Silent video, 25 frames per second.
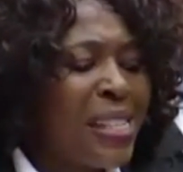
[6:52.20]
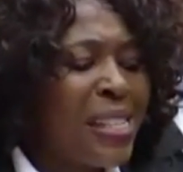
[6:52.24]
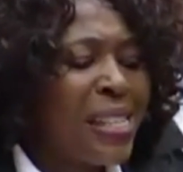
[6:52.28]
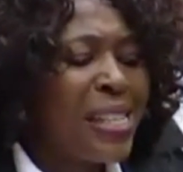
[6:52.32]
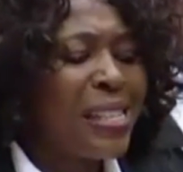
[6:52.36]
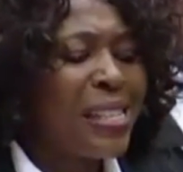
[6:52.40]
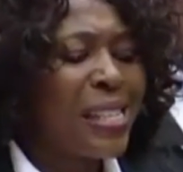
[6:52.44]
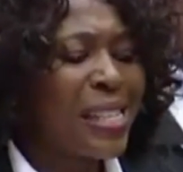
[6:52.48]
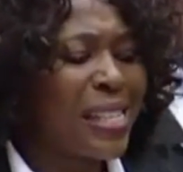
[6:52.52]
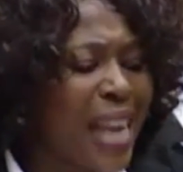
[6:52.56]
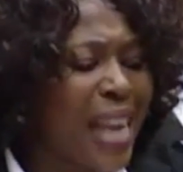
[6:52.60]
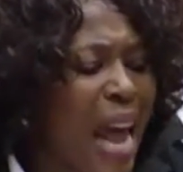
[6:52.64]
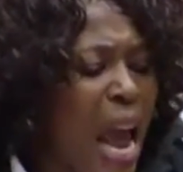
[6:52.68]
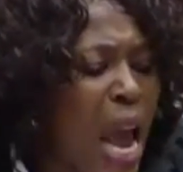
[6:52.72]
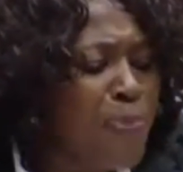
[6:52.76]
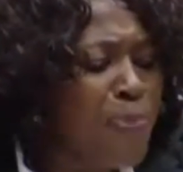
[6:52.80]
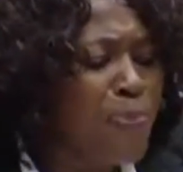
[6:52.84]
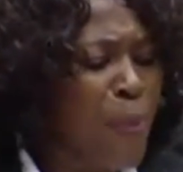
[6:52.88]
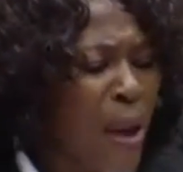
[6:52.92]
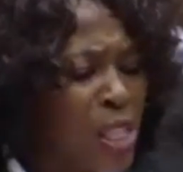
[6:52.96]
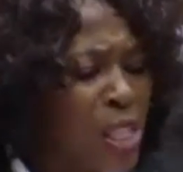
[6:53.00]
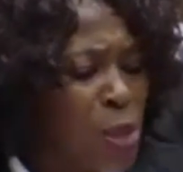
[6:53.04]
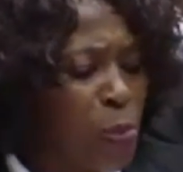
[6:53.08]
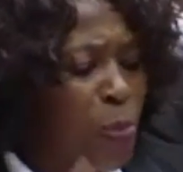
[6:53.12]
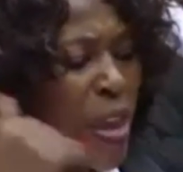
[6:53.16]

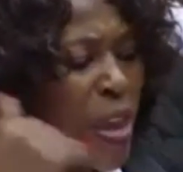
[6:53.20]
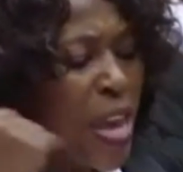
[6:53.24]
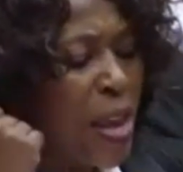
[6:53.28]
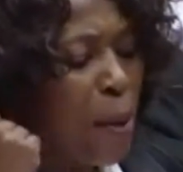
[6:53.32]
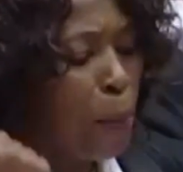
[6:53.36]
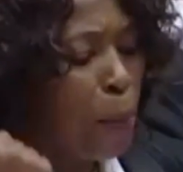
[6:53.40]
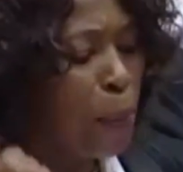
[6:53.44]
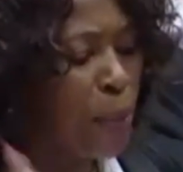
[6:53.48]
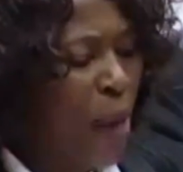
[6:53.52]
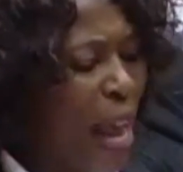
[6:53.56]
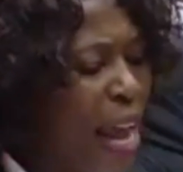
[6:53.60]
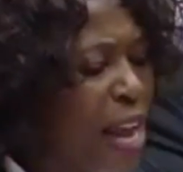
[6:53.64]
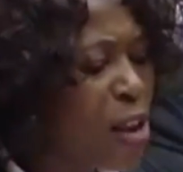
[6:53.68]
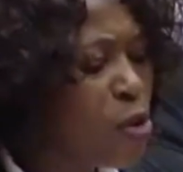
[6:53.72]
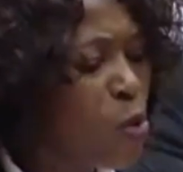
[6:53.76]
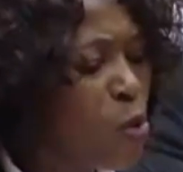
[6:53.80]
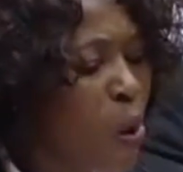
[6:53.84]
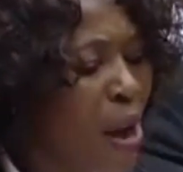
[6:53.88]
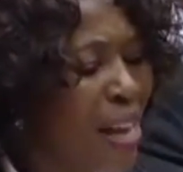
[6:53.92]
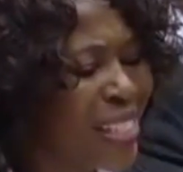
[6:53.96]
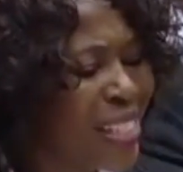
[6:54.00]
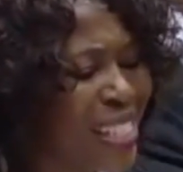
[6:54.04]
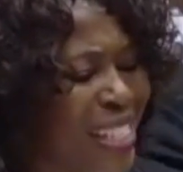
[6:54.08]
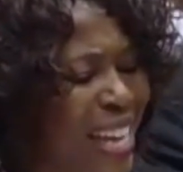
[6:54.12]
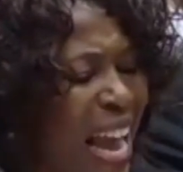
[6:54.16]
described as being
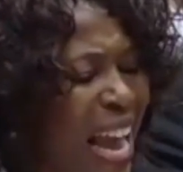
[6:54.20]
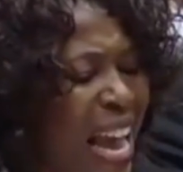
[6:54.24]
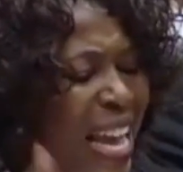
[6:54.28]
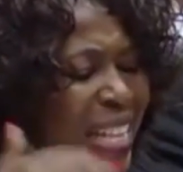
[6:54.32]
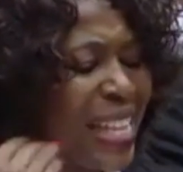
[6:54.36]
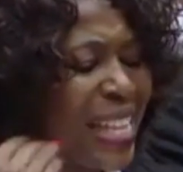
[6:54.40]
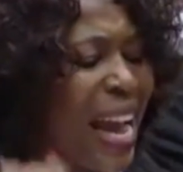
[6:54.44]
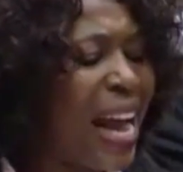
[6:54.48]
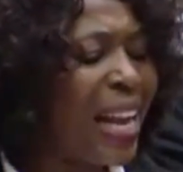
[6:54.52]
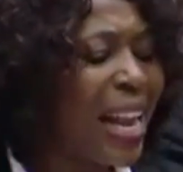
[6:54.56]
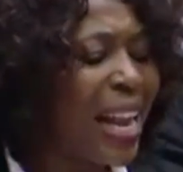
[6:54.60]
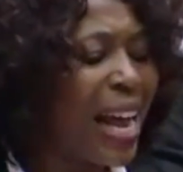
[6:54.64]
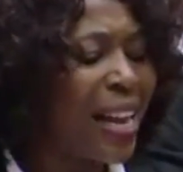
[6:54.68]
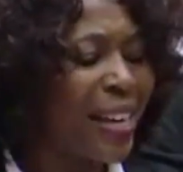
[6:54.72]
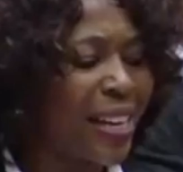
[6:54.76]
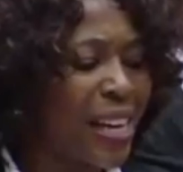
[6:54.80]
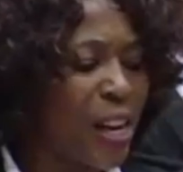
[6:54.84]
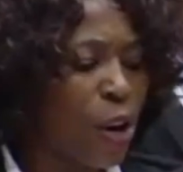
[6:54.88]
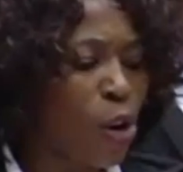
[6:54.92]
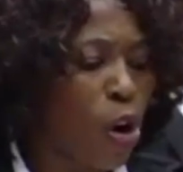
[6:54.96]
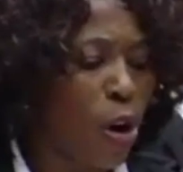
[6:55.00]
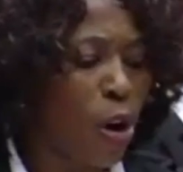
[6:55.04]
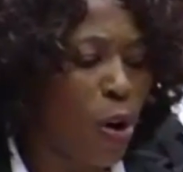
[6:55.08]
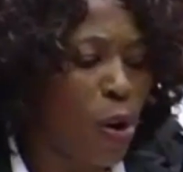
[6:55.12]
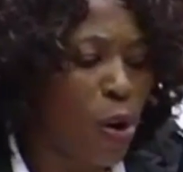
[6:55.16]
brainwashed,
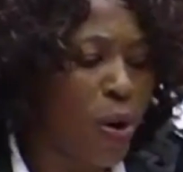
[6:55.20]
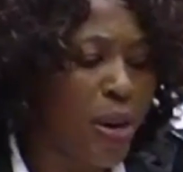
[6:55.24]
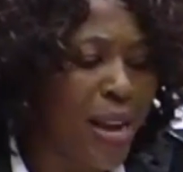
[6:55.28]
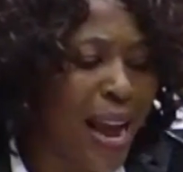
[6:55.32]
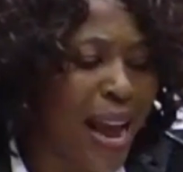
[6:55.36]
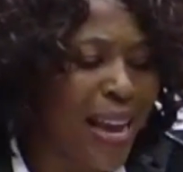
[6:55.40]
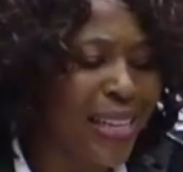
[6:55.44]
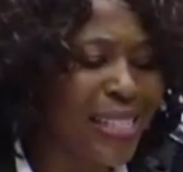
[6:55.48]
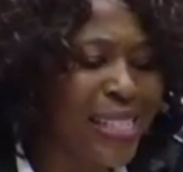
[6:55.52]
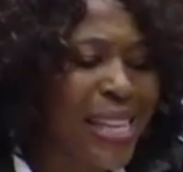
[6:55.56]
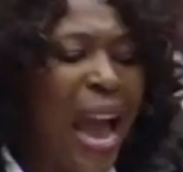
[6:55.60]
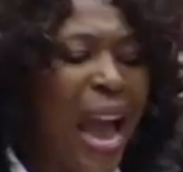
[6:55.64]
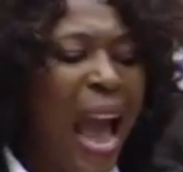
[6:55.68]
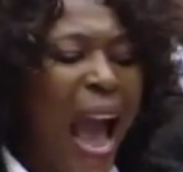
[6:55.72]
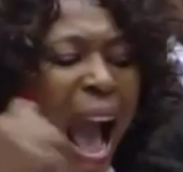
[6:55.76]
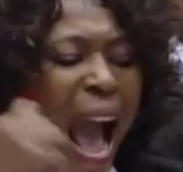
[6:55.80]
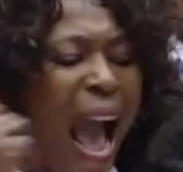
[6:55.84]
thoroughly colonized,